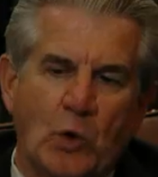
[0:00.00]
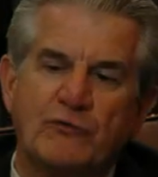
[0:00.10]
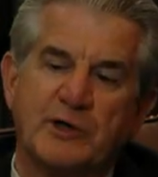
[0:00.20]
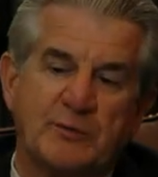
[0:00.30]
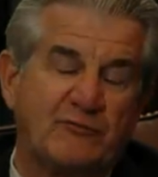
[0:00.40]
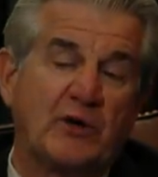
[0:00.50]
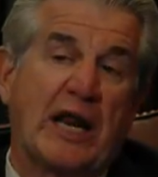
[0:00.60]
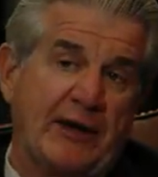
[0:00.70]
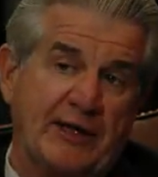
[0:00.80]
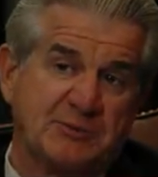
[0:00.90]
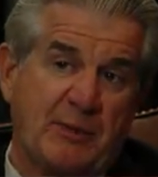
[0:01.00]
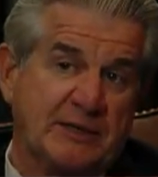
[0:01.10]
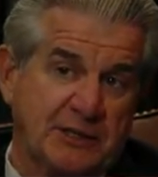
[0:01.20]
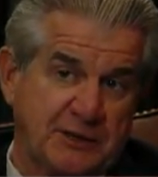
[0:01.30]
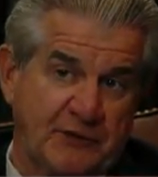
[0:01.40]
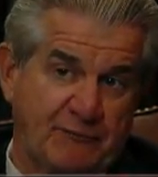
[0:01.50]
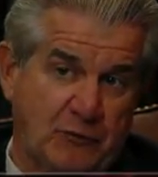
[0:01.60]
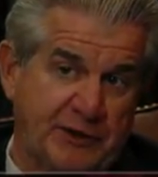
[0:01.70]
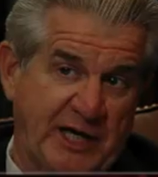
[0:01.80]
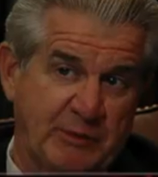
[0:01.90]
Over and above what I've expected of a
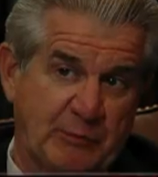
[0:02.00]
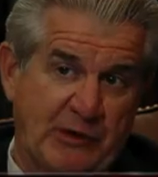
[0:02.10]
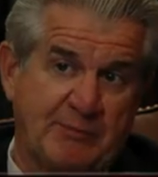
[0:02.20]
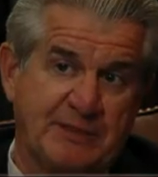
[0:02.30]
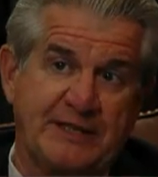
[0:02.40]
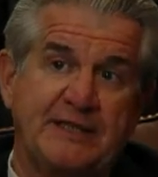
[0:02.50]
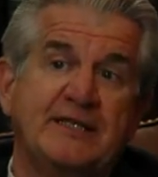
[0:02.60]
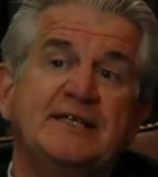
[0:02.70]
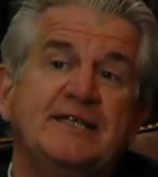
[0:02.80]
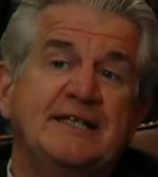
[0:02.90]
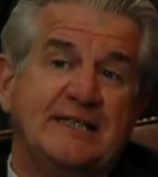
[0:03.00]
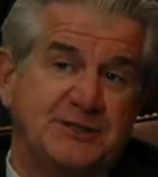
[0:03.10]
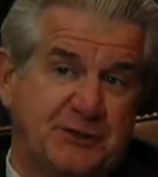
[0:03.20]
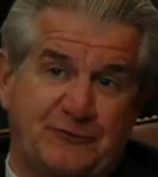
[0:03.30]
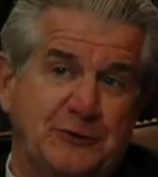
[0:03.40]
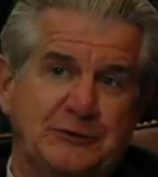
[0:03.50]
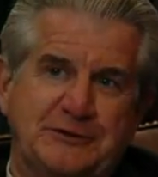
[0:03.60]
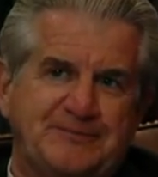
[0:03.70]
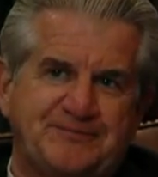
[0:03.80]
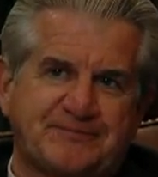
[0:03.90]
Four Diamond property is the
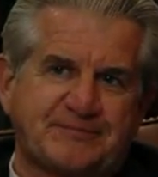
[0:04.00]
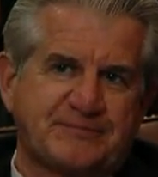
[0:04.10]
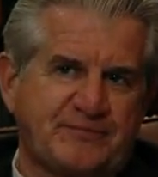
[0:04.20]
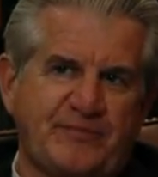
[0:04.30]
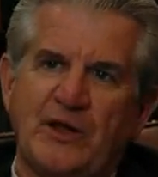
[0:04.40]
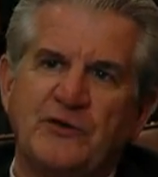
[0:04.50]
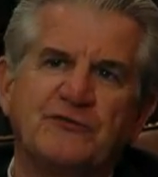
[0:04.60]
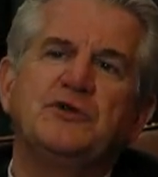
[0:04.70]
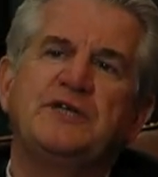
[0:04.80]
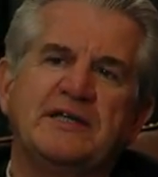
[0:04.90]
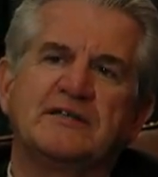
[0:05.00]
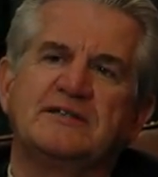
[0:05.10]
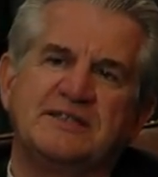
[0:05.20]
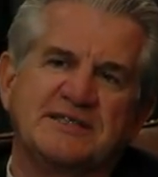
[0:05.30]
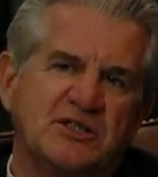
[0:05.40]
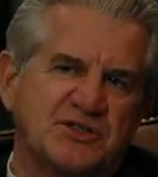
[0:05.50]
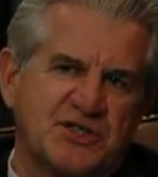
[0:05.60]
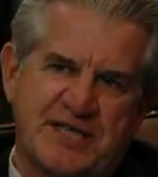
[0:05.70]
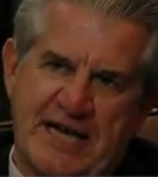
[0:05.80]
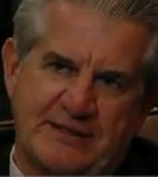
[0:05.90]
food. The food here is
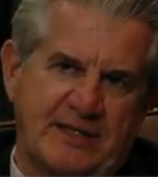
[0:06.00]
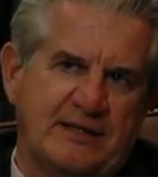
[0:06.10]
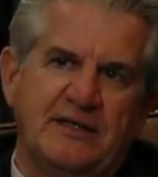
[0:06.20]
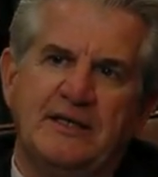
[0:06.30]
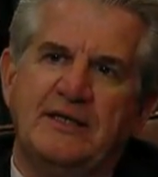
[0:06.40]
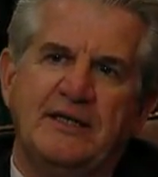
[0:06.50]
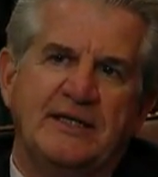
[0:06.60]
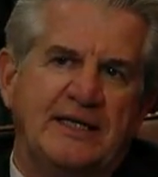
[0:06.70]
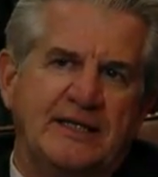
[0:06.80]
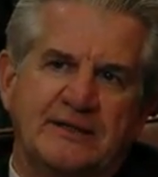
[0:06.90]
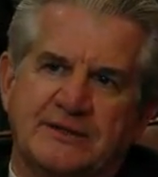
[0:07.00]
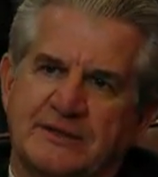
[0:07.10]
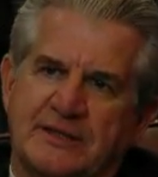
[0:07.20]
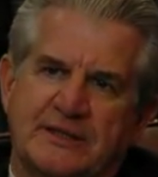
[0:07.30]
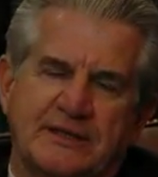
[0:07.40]
outstanding, and